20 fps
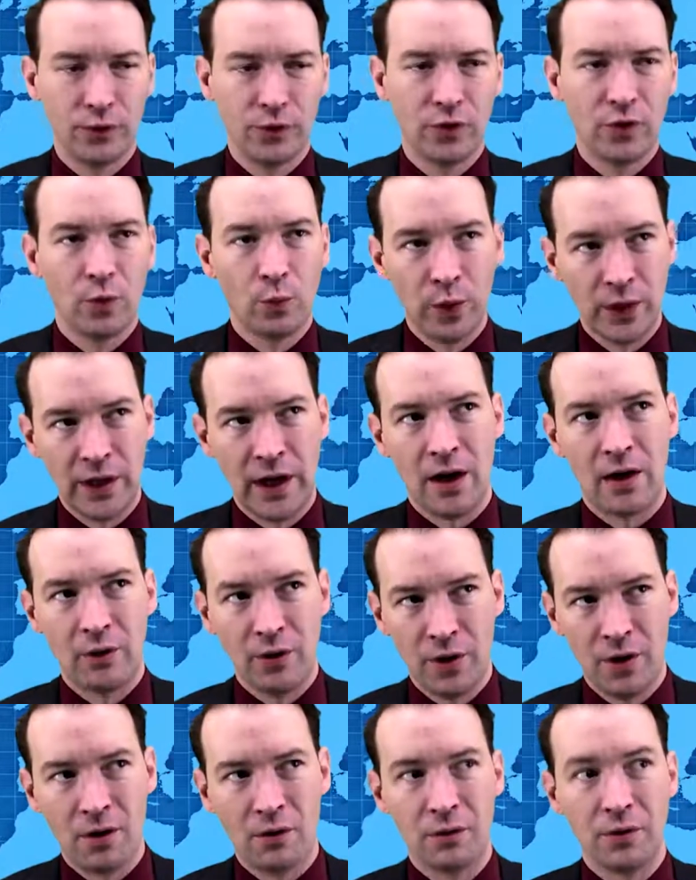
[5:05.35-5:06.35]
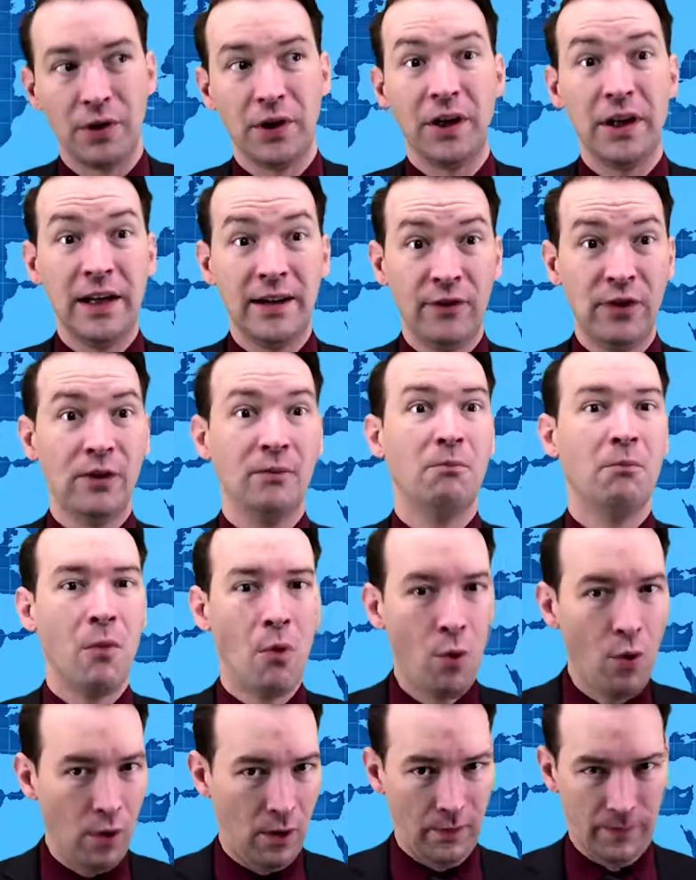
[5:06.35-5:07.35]
So we now know even
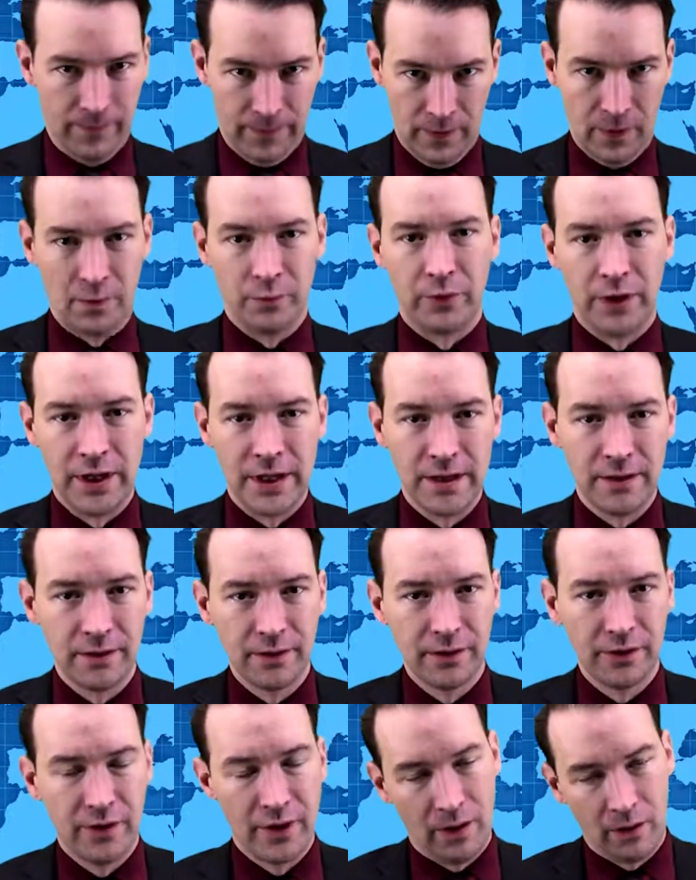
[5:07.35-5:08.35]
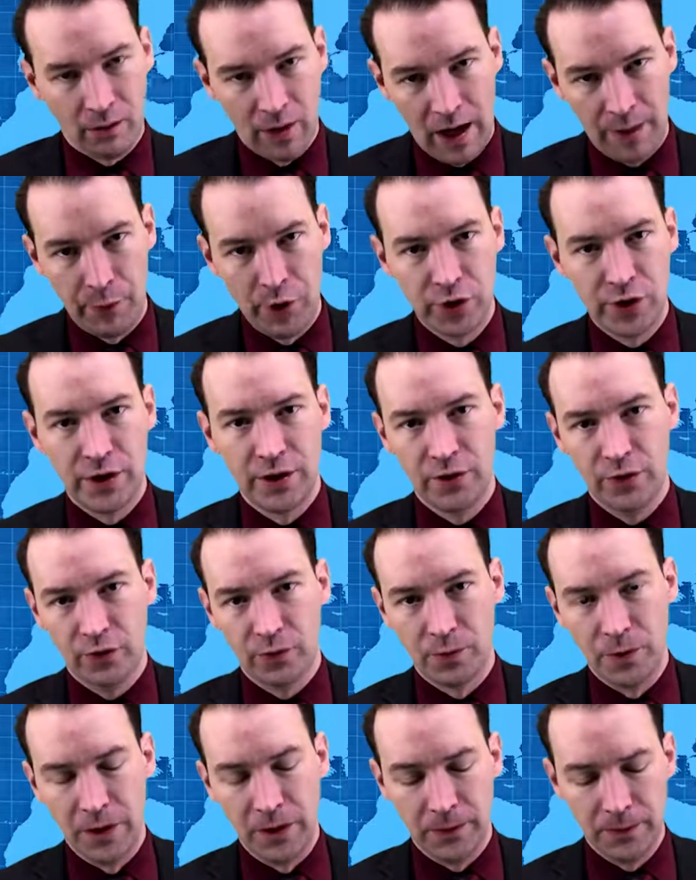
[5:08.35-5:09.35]
more firmly that climate change
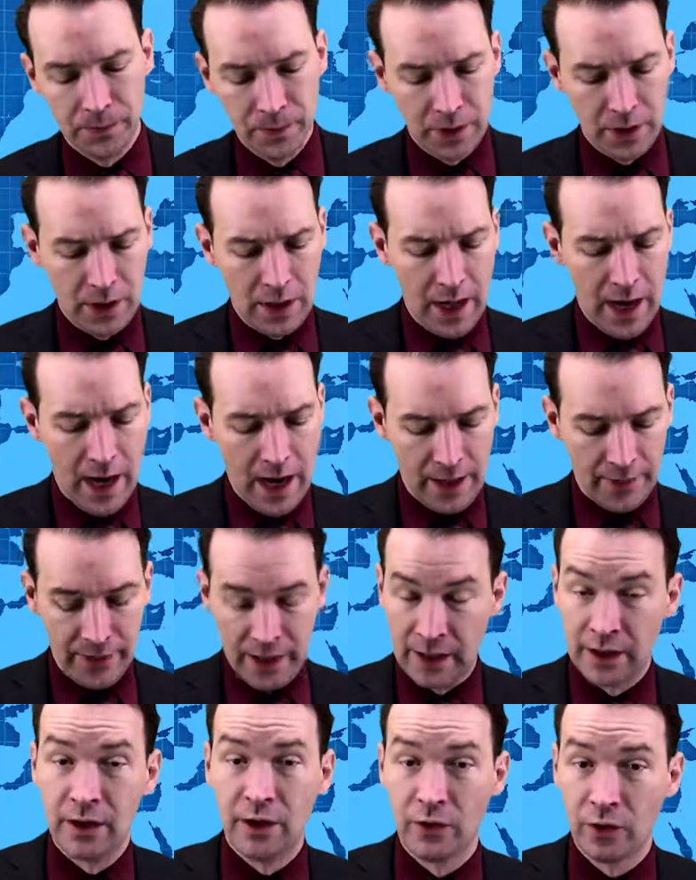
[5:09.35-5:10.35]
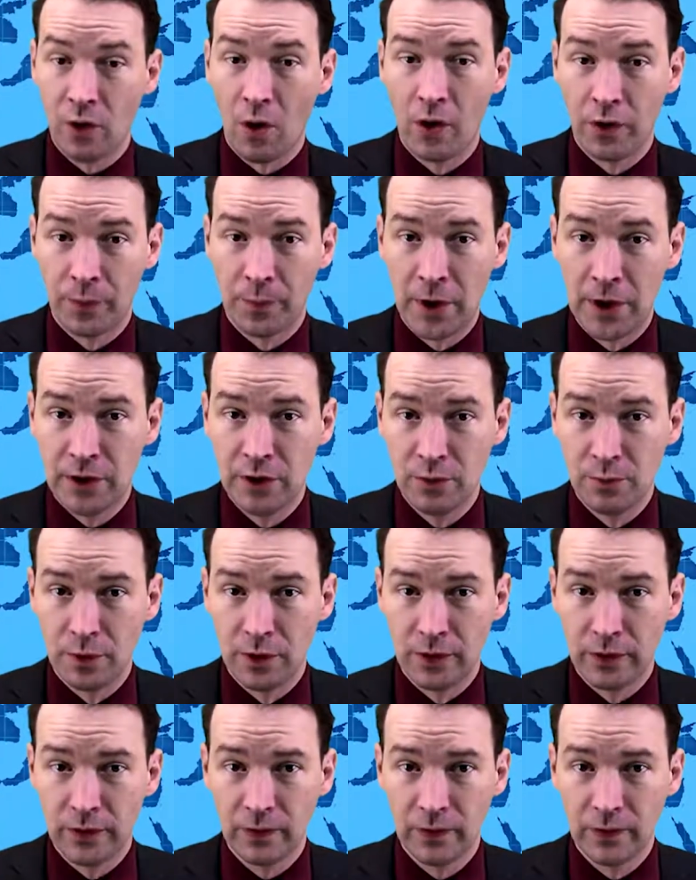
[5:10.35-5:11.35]
is real and that it is caused by
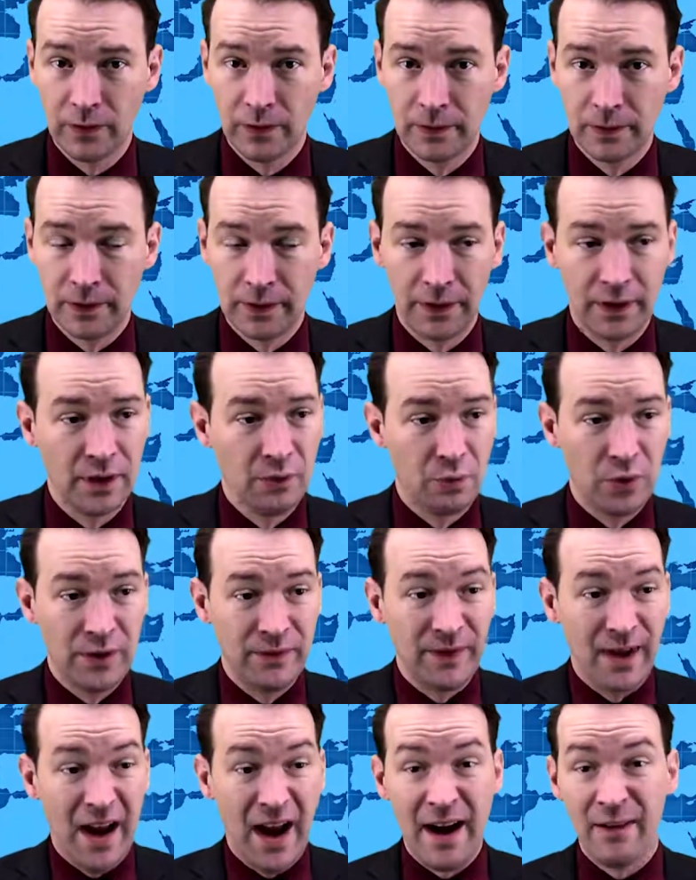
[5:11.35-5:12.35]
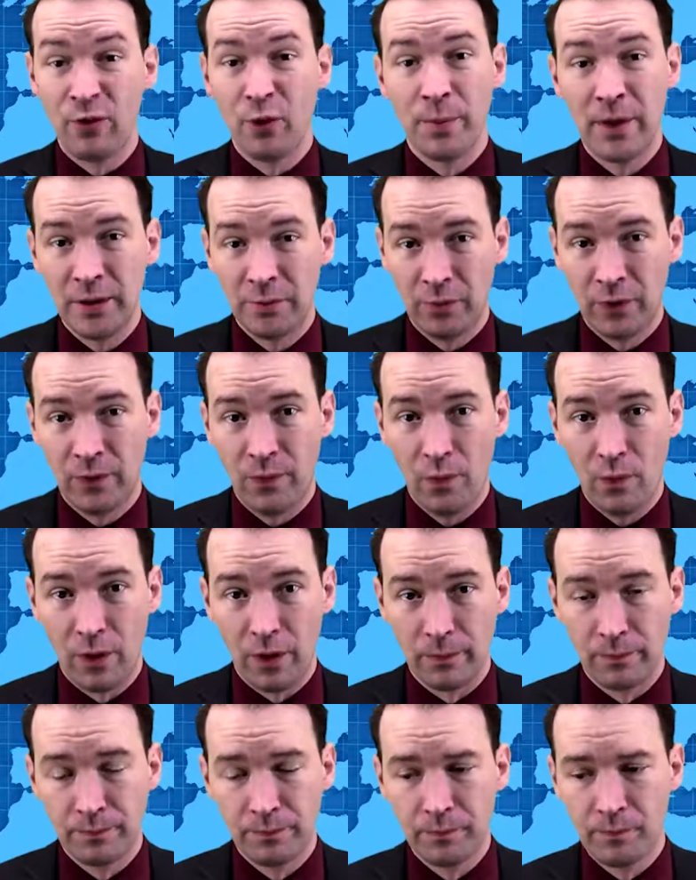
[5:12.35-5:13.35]
humans than we've ever been
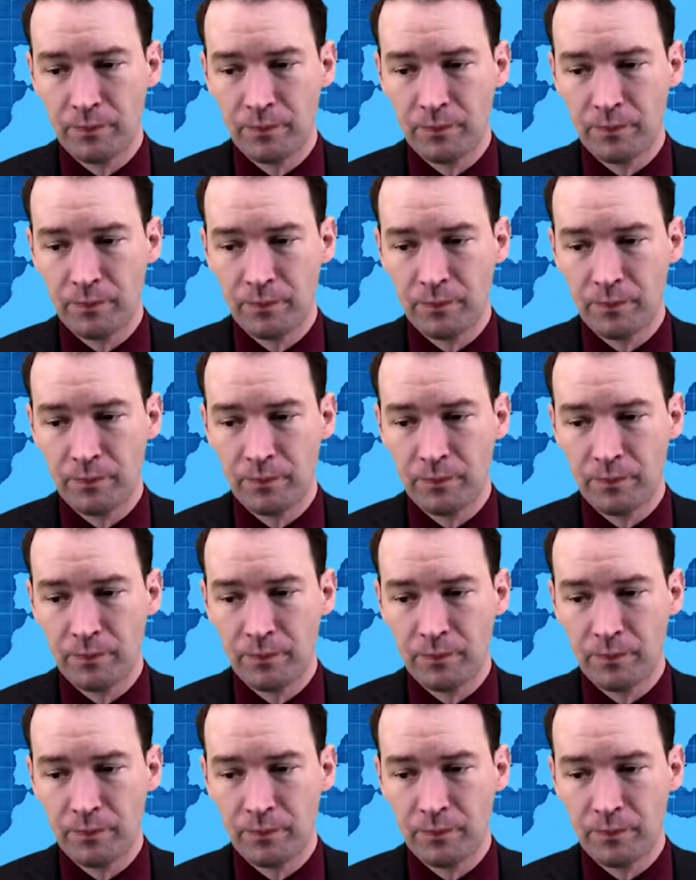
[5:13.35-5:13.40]
before.